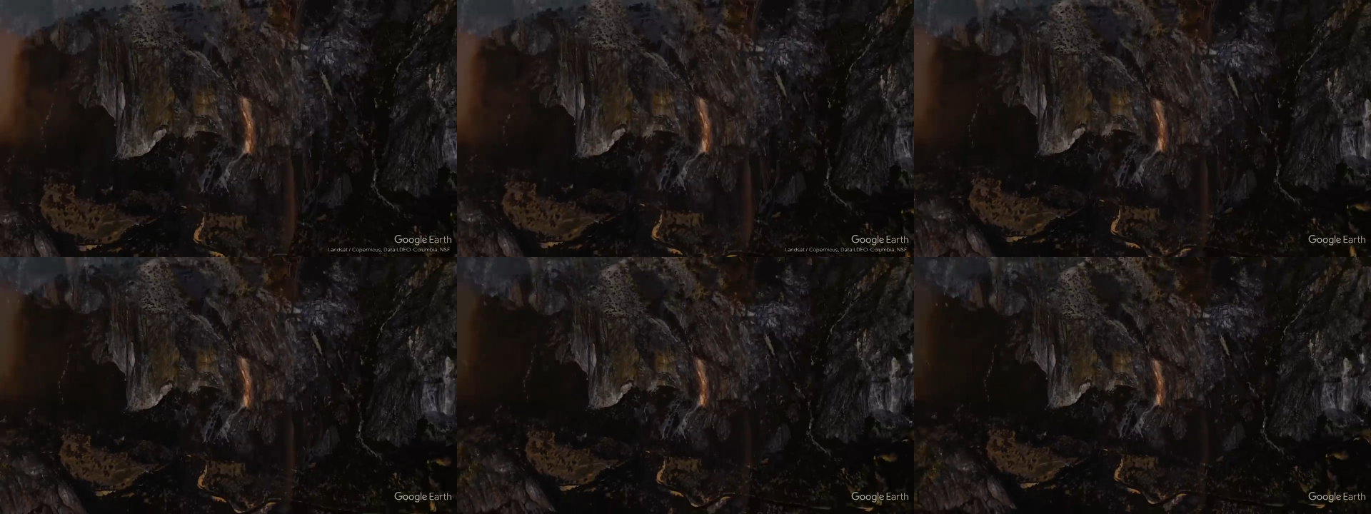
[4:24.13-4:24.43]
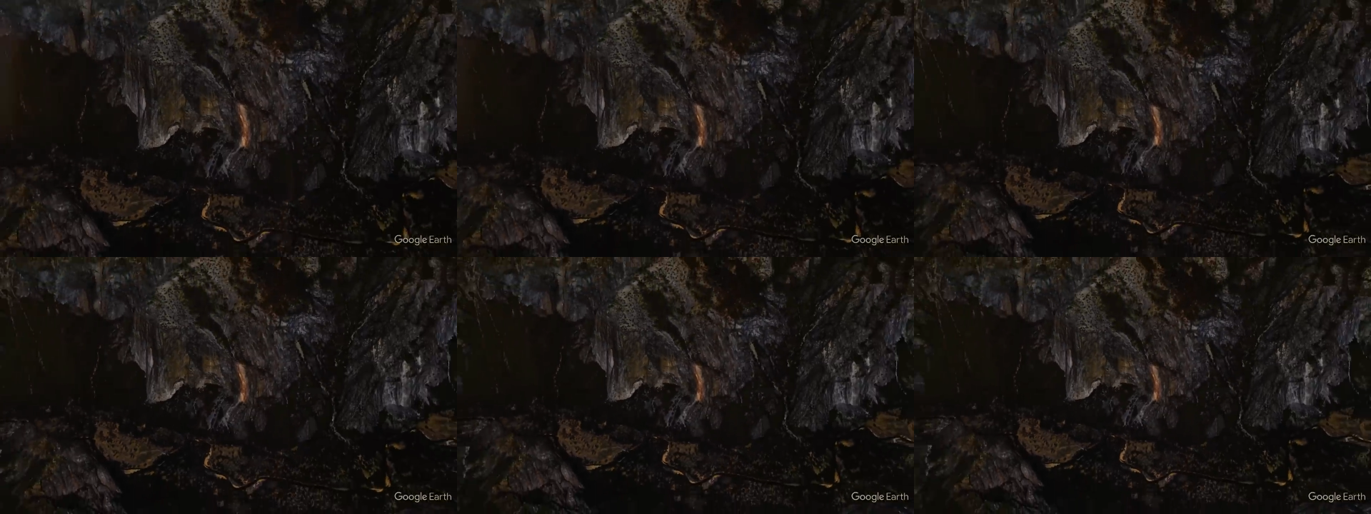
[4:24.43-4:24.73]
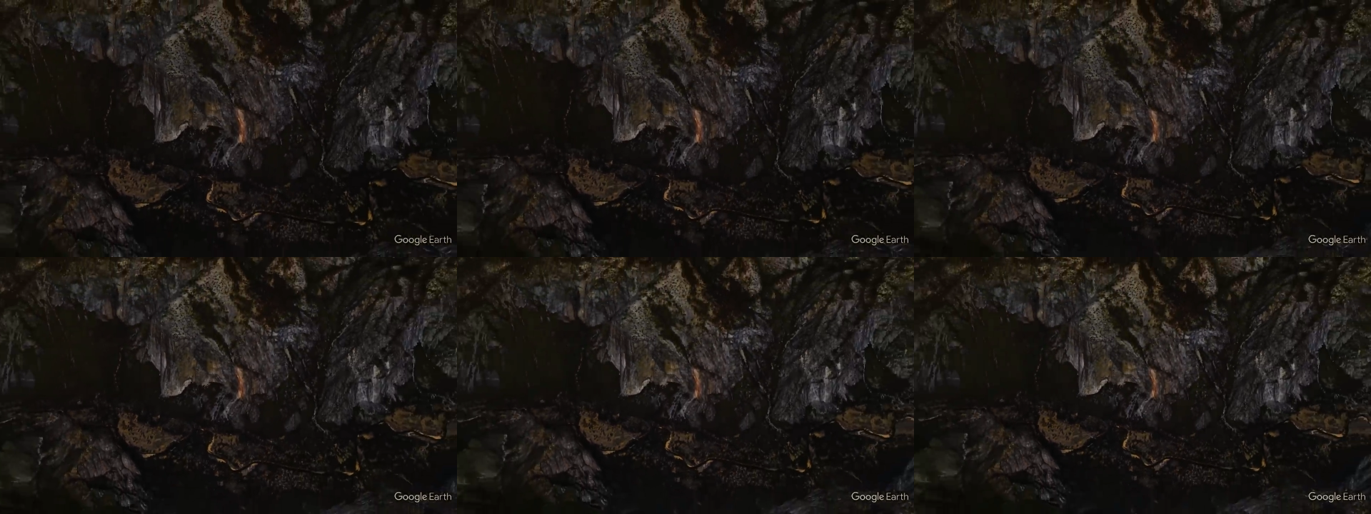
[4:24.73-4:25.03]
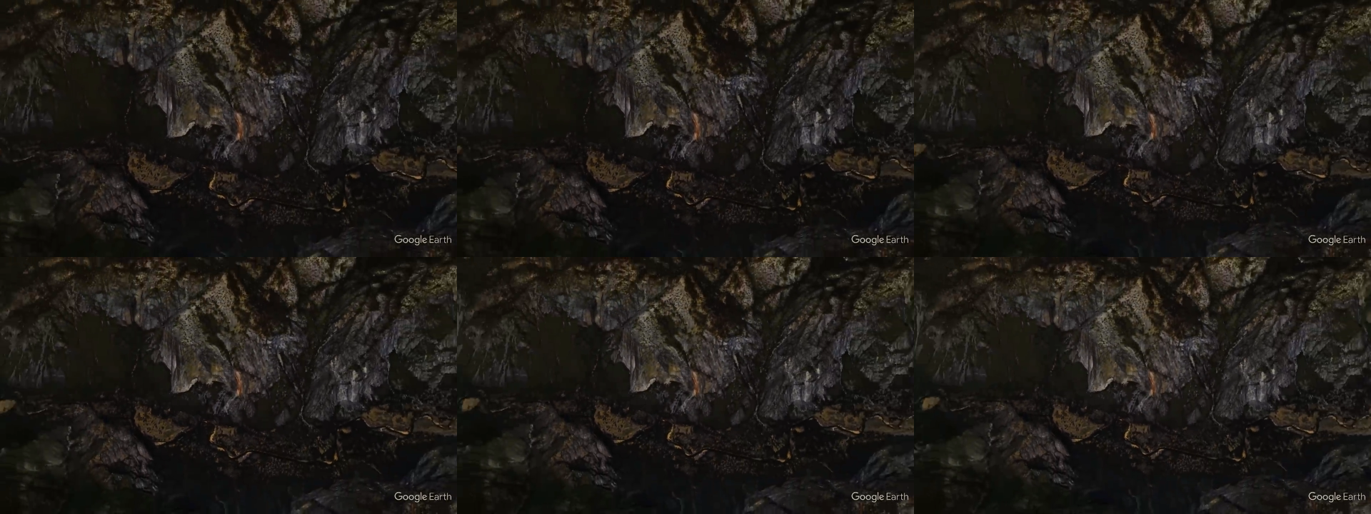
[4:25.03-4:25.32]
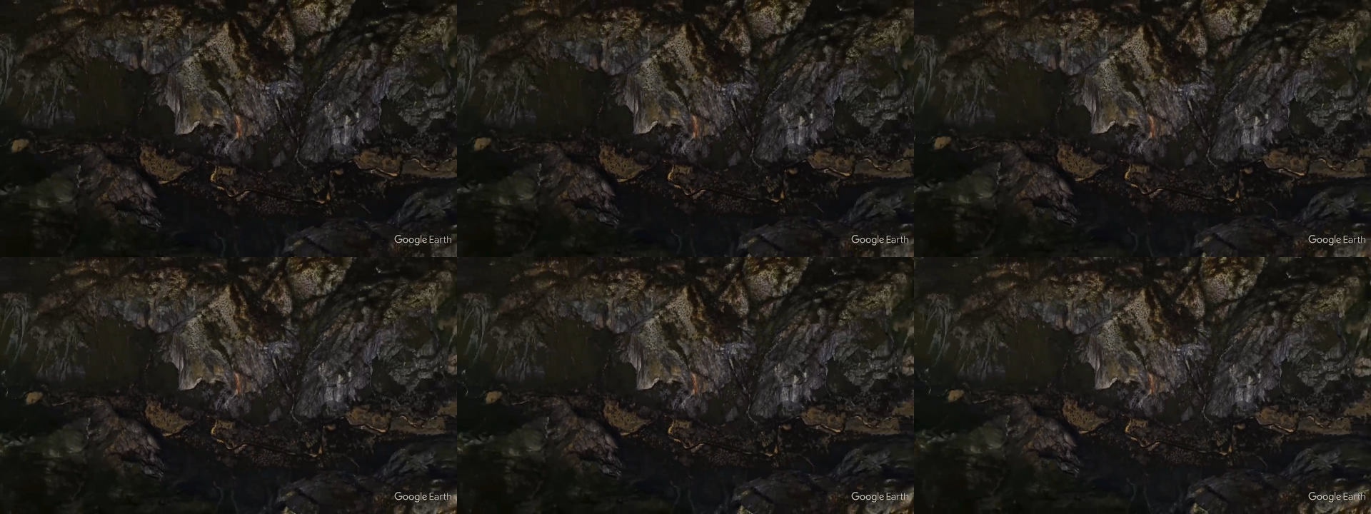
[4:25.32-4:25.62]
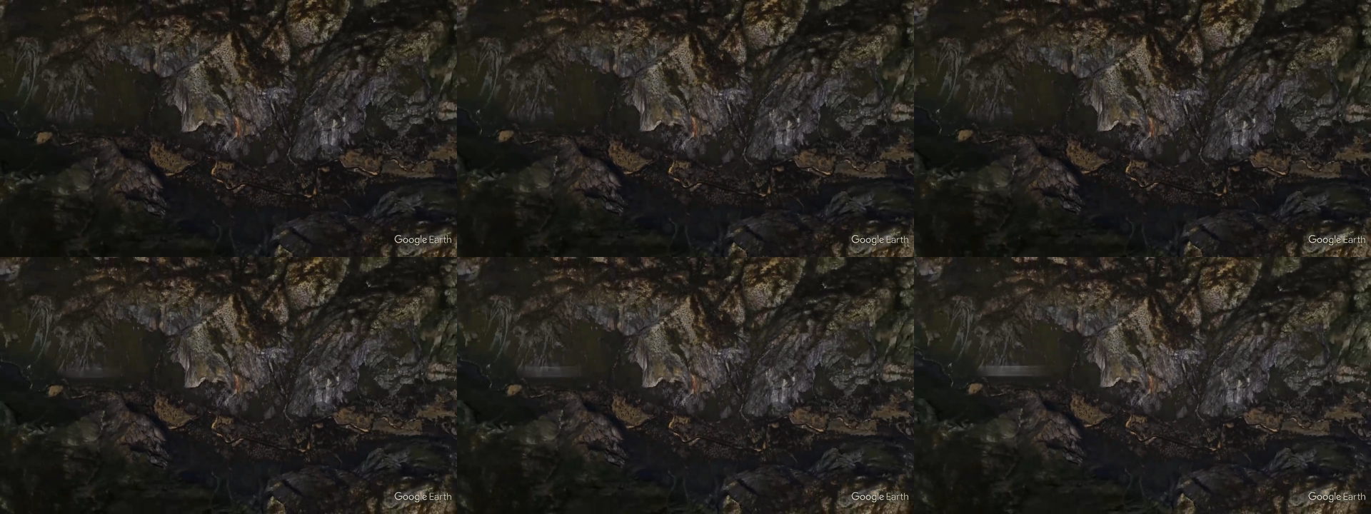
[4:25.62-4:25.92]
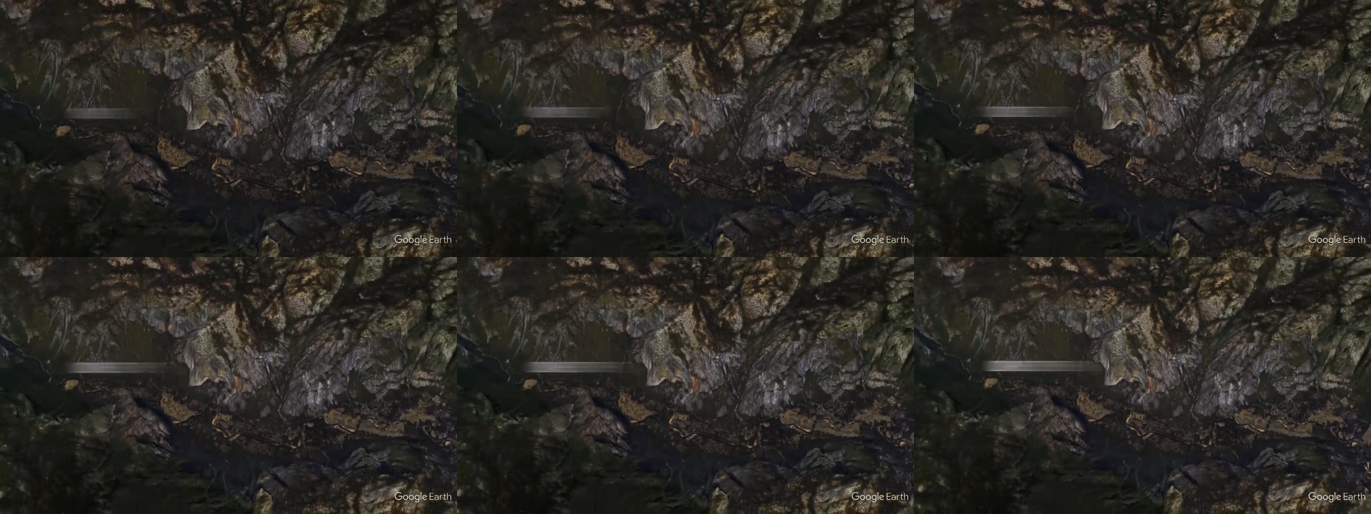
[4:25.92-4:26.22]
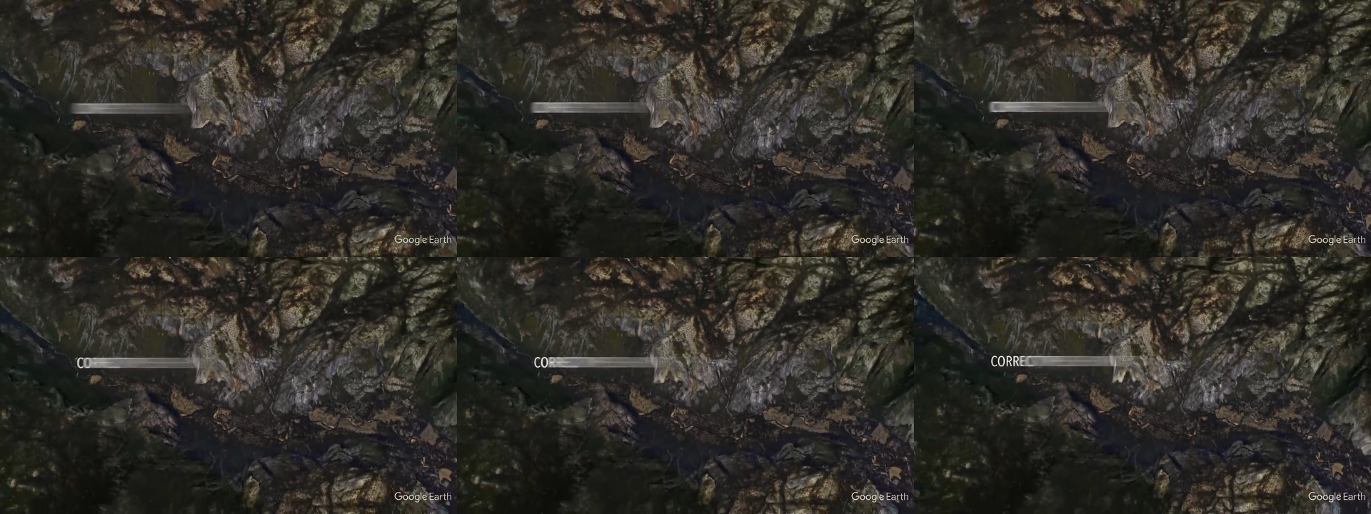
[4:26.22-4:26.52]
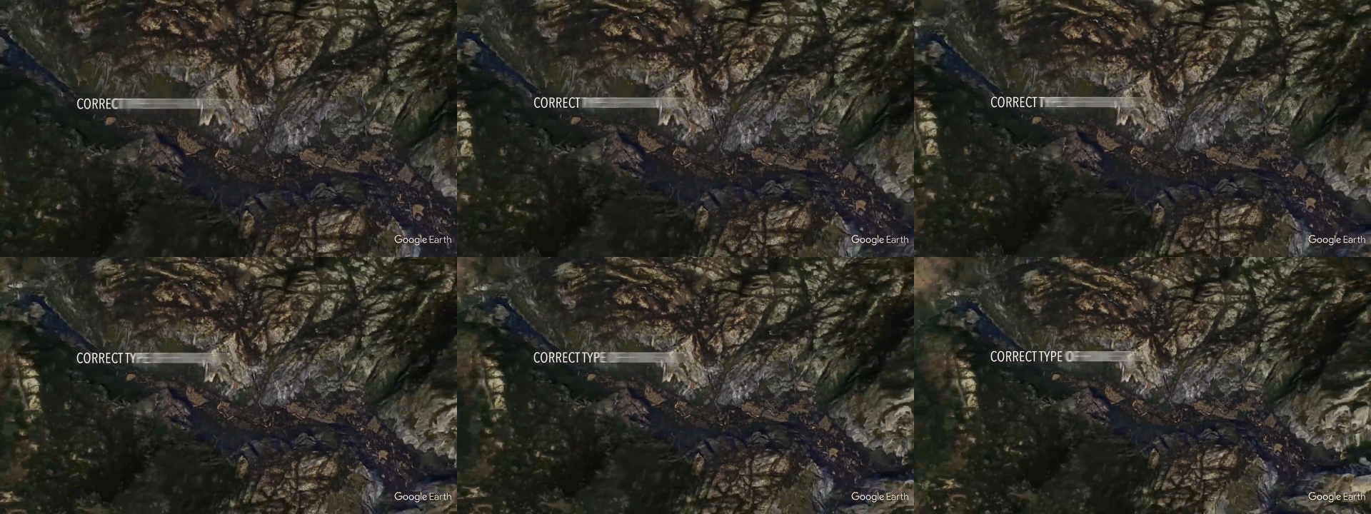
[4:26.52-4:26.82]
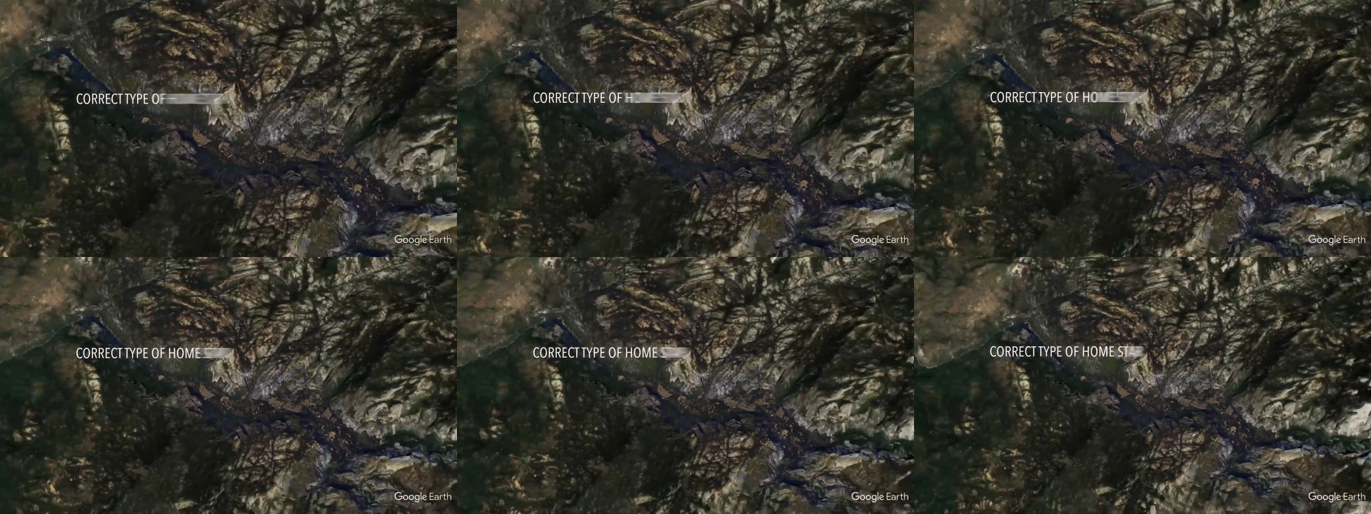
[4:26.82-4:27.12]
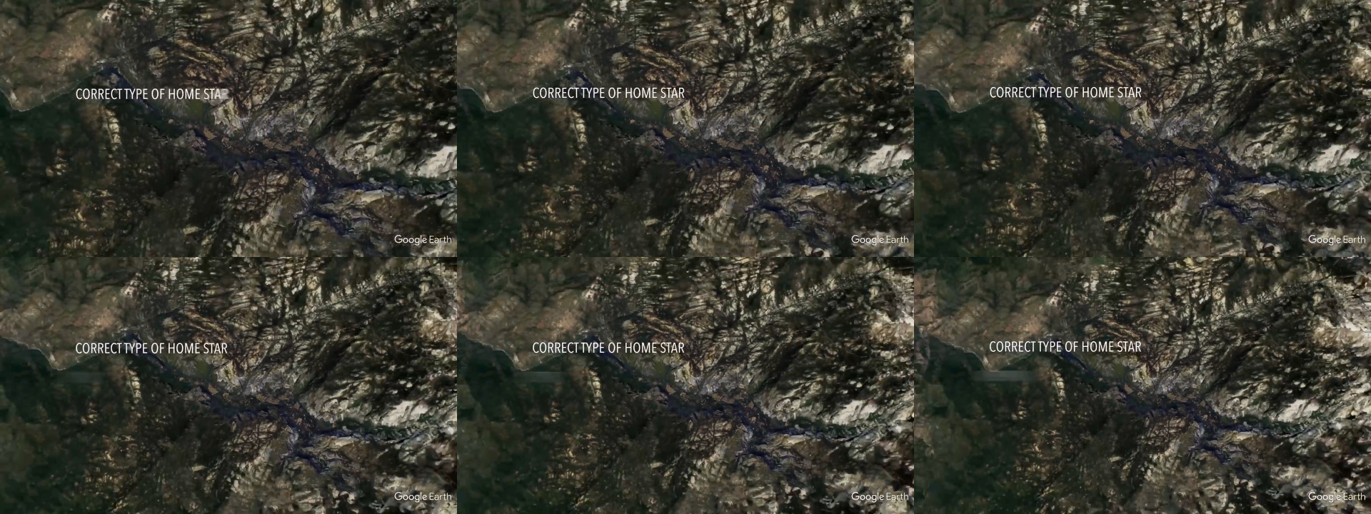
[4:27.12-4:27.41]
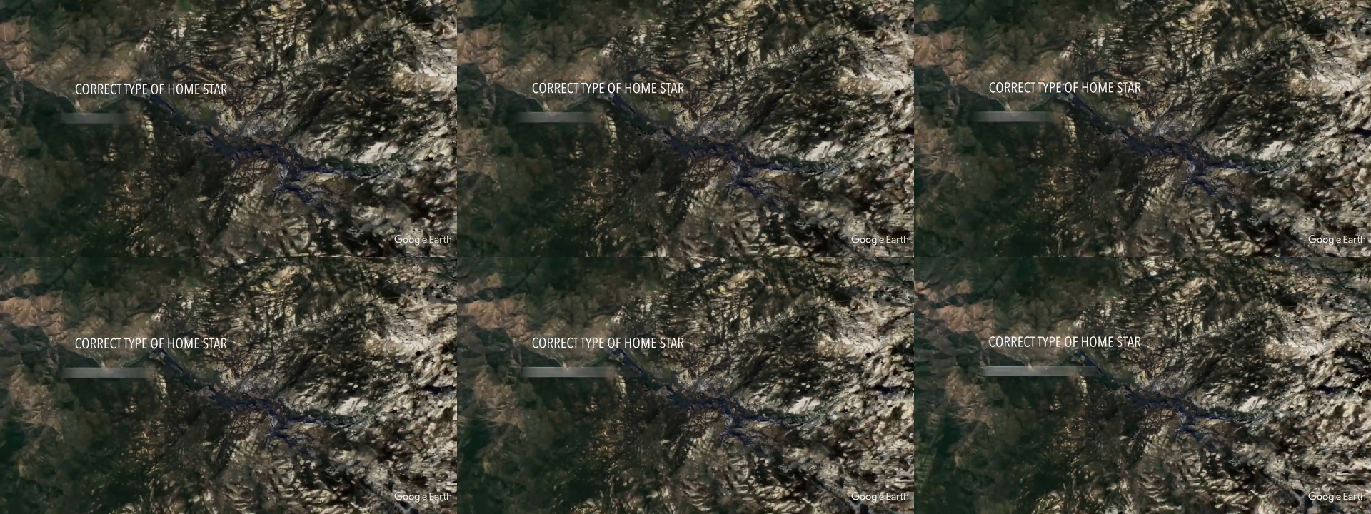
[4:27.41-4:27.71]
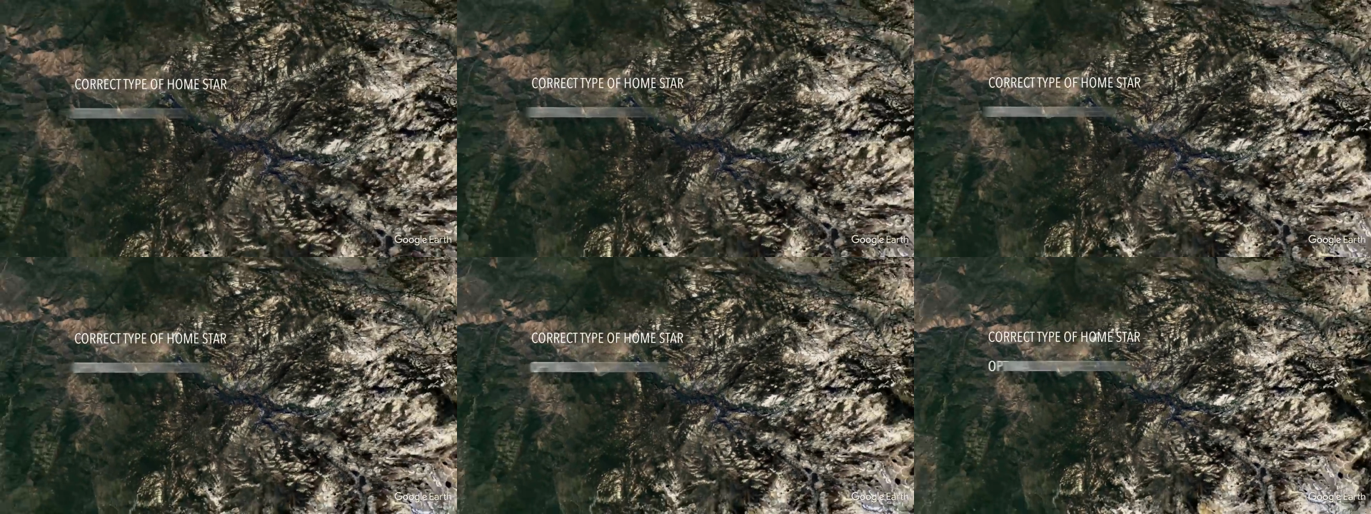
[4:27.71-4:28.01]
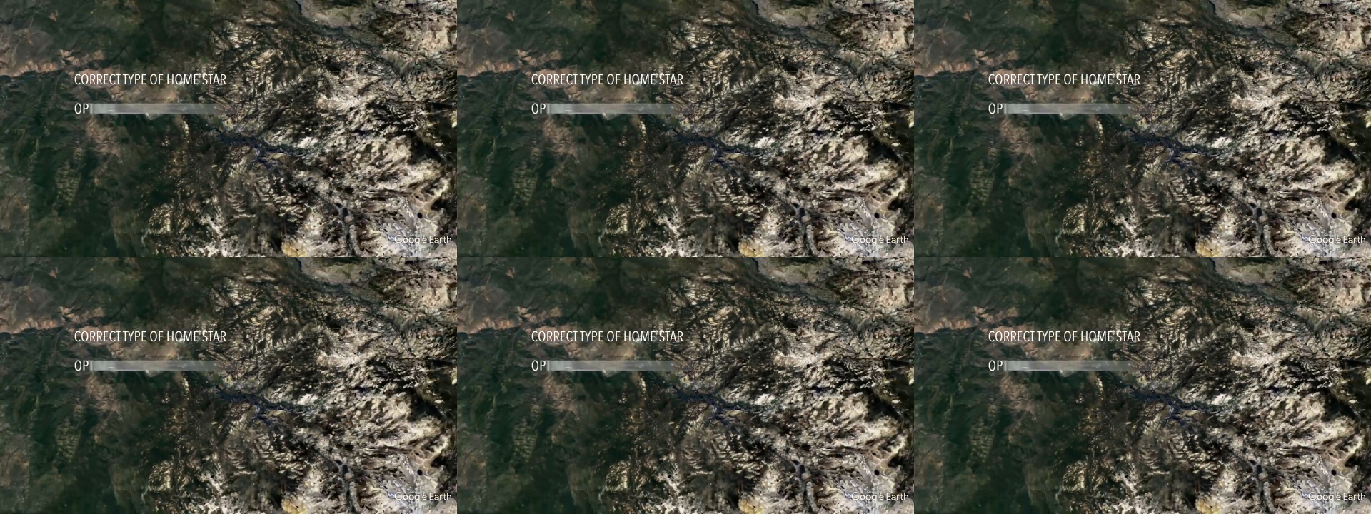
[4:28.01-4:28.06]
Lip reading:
No face is visible, so there are no lips to read.